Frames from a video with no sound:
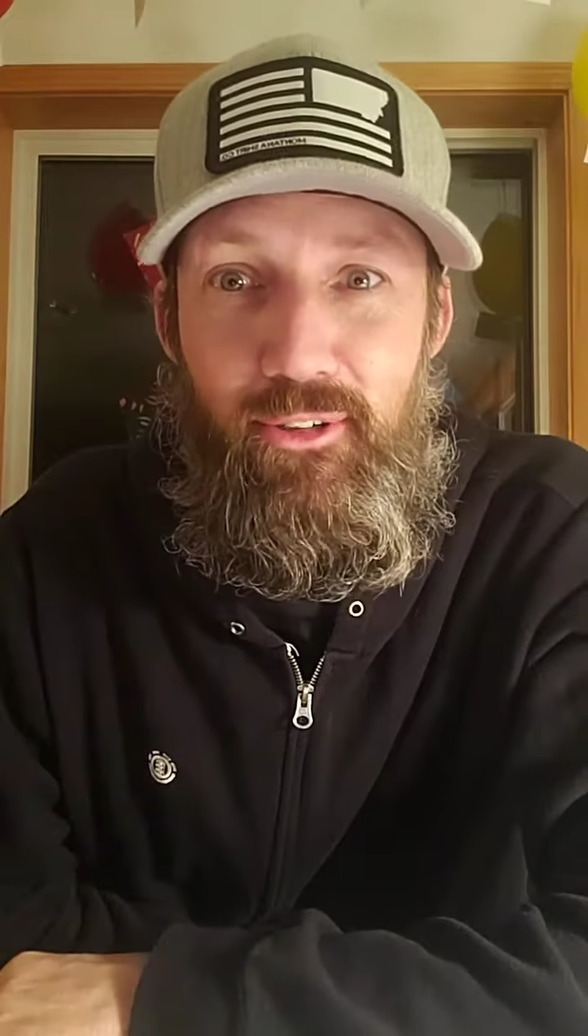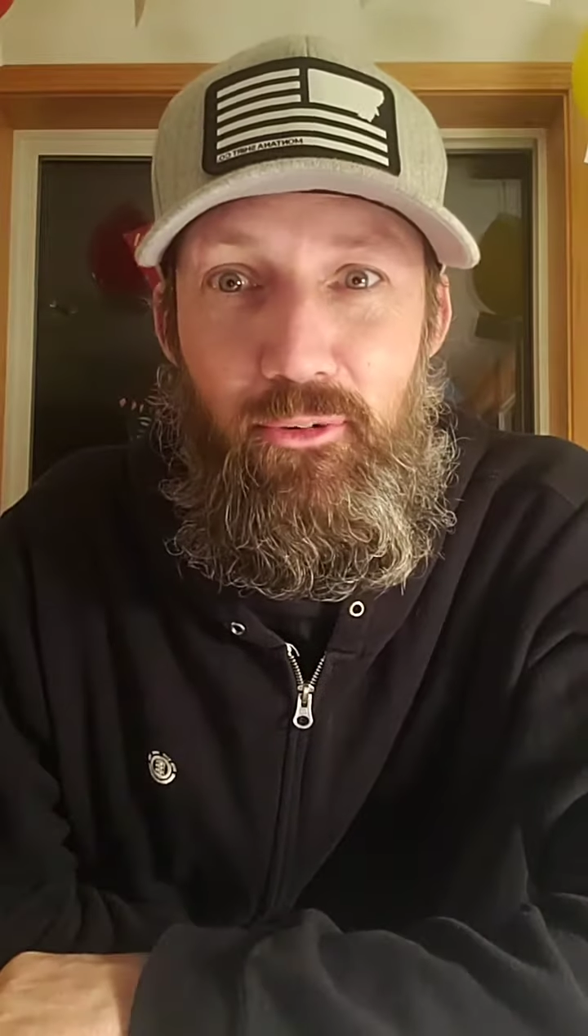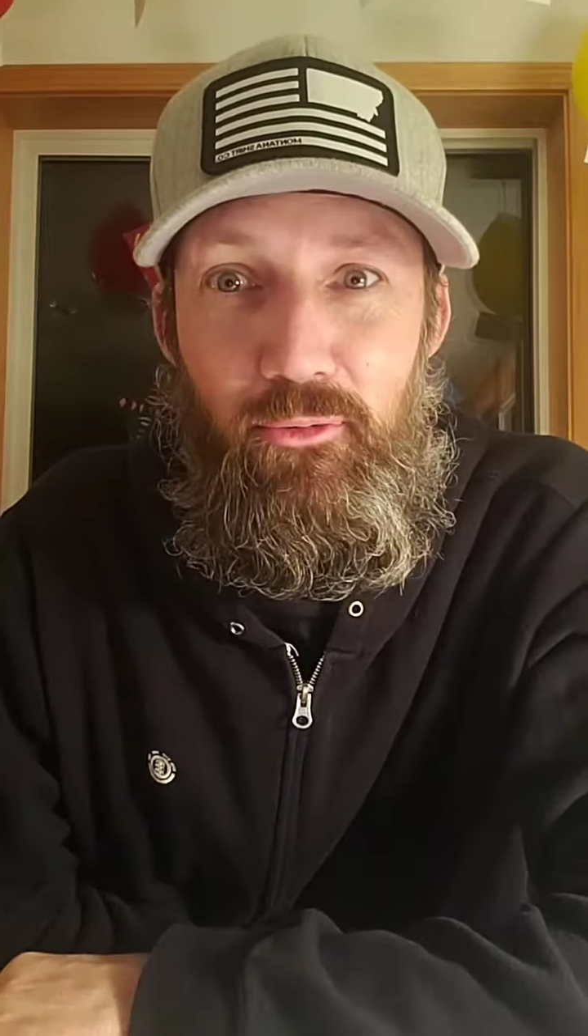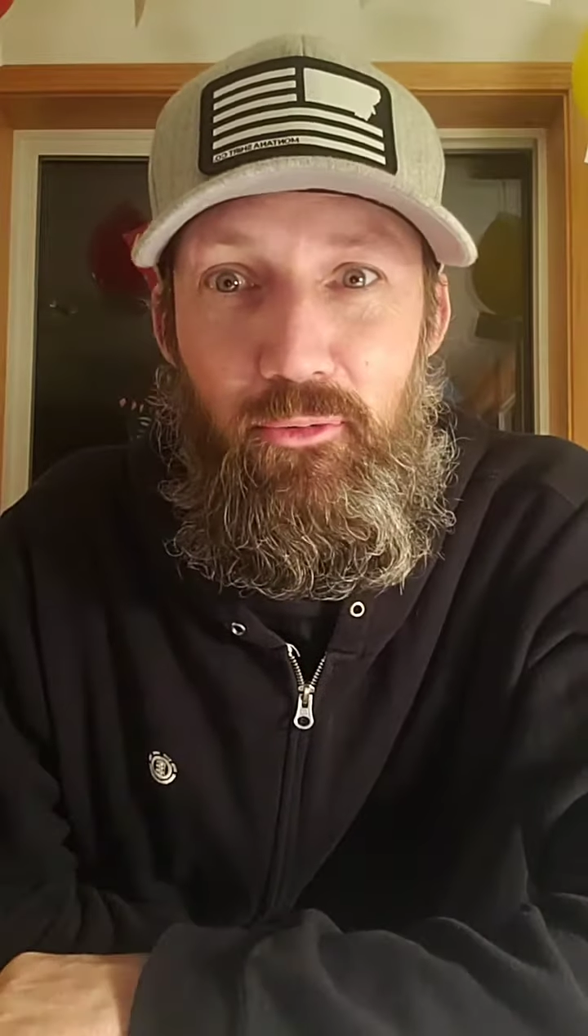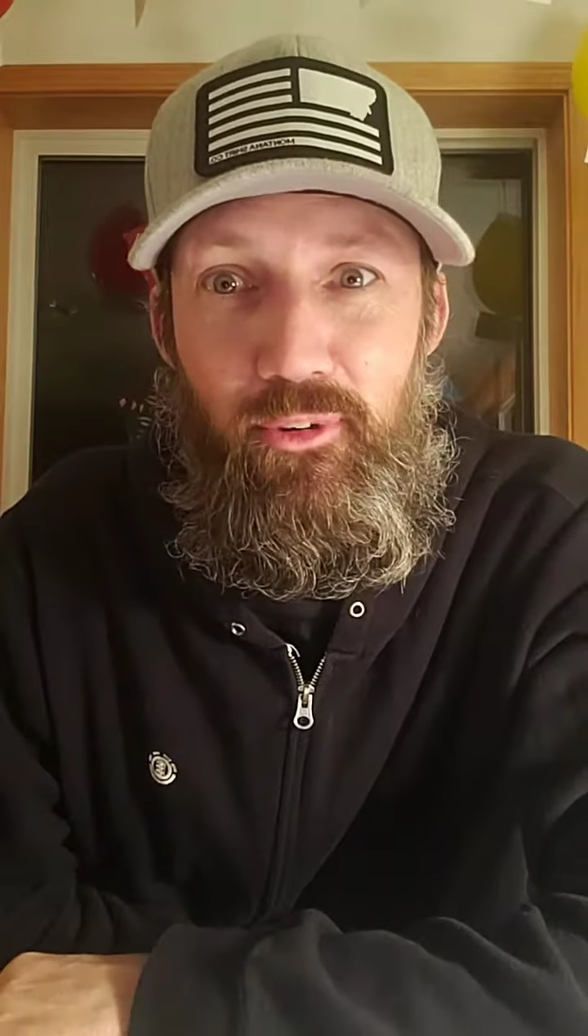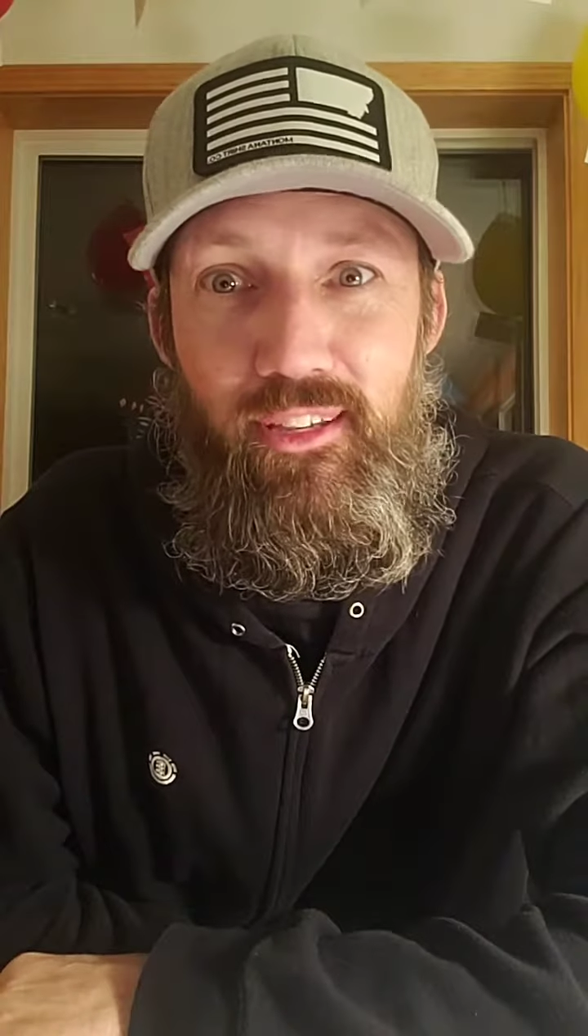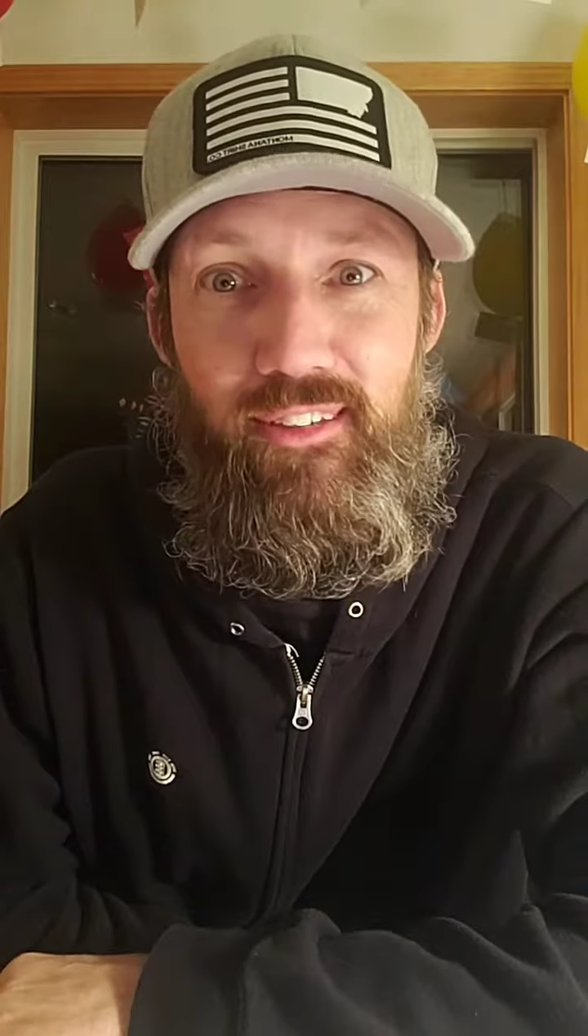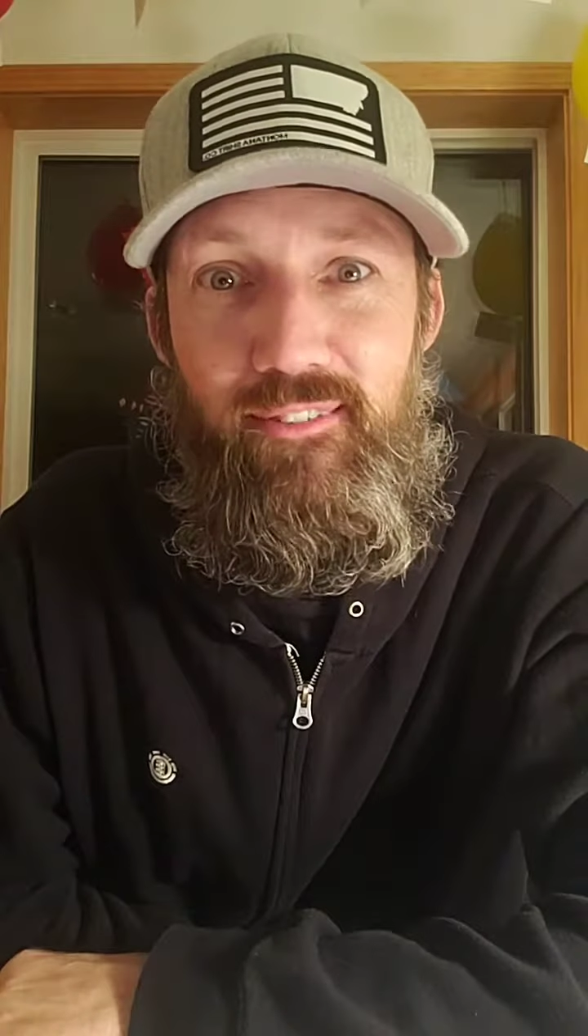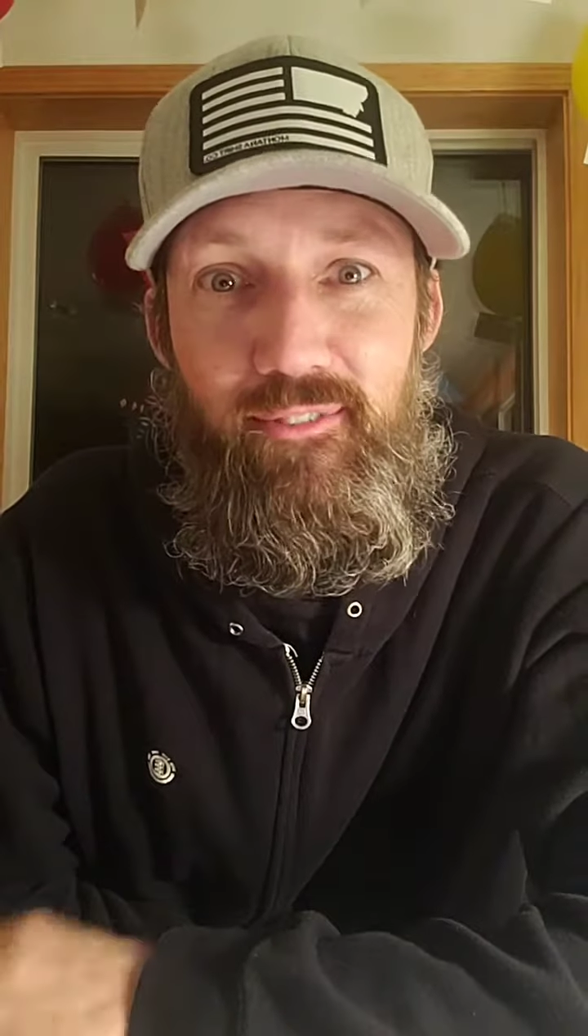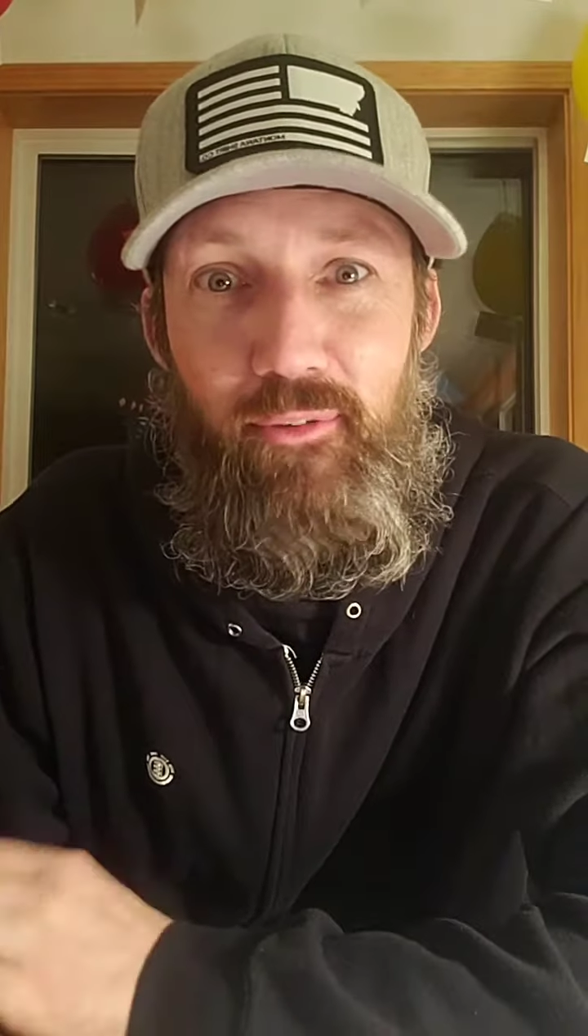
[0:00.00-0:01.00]

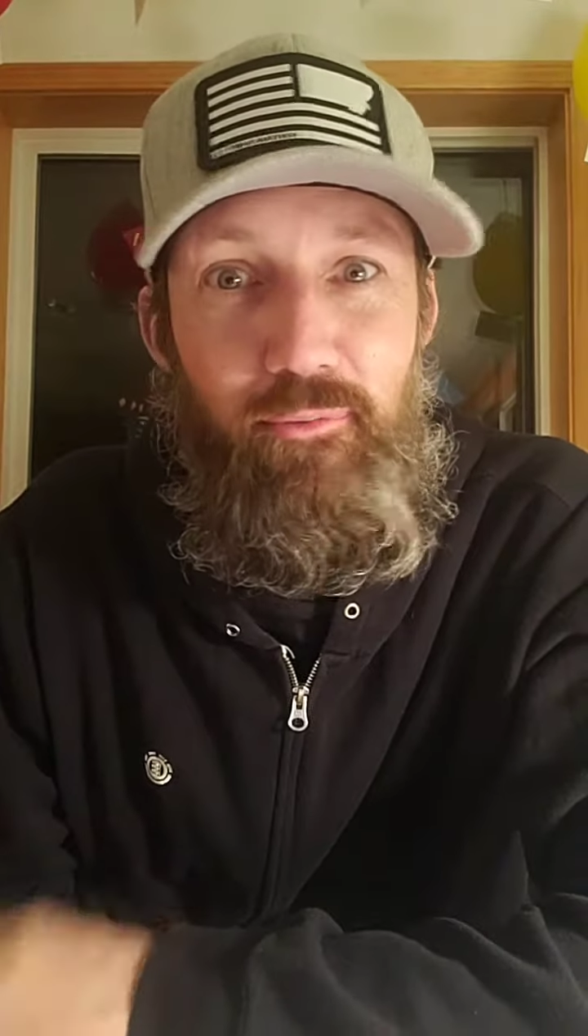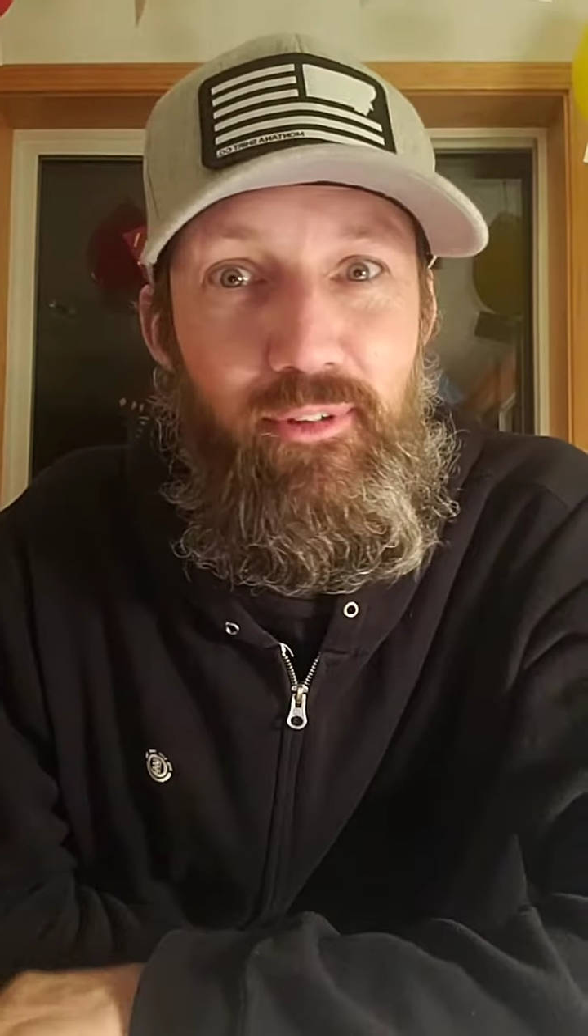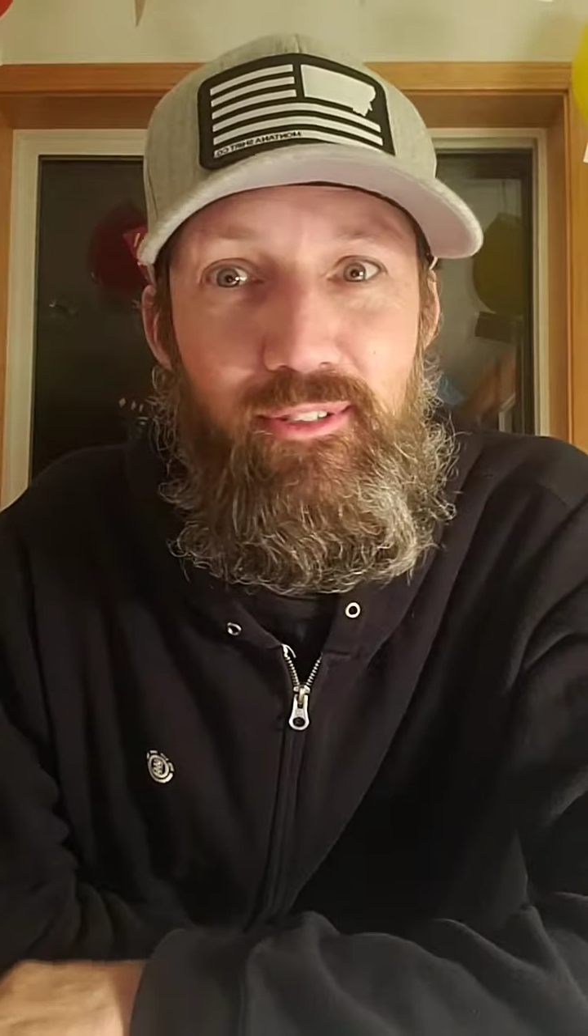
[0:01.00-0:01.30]
I'm